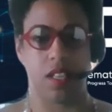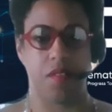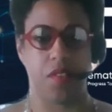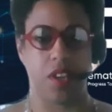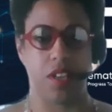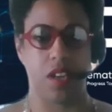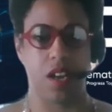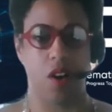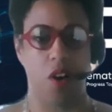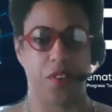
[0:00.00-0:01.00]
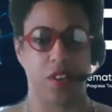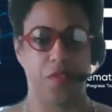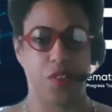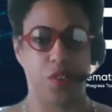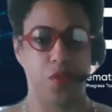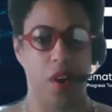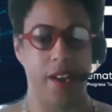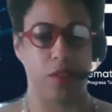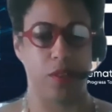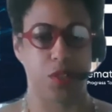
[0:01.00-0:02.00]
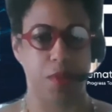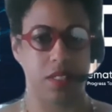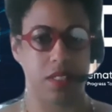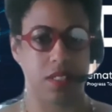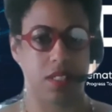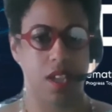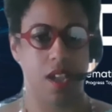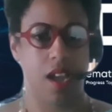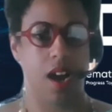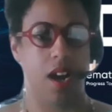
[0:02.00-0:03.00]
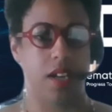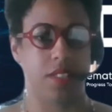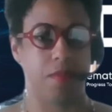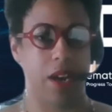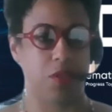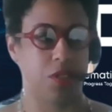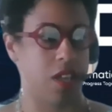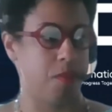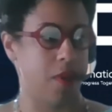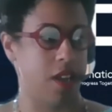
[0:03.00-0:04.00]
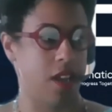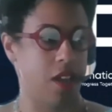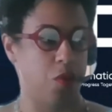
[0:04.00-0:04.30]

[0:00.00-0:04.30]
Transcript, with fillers: giving, uh, offering a few announcements, uh, some housekeeping.